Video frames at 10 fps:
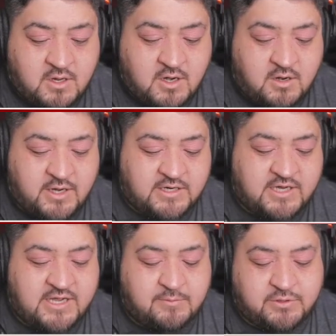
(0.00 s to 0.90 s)
All right,
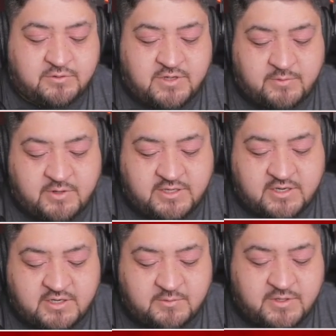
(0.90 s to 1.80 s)
I got a blue coming right
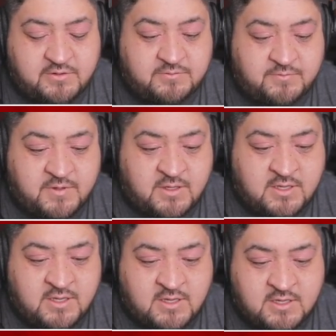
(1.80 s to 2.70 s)
there in the middle.
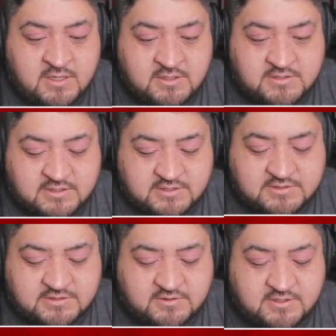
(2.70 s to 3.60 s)
So
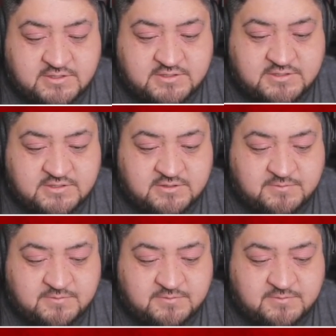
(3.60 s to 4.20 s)
let's do this.